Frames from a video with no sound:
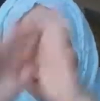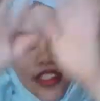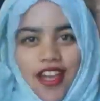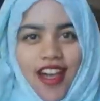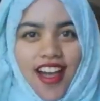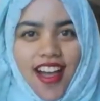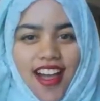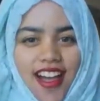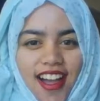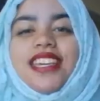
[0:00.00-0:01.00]

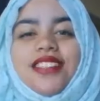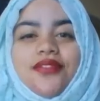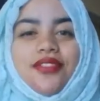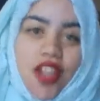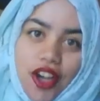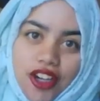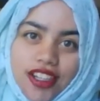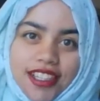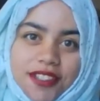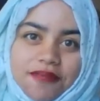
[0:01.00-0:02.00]
vlog. Today's
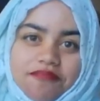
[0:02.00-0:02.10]
vlog,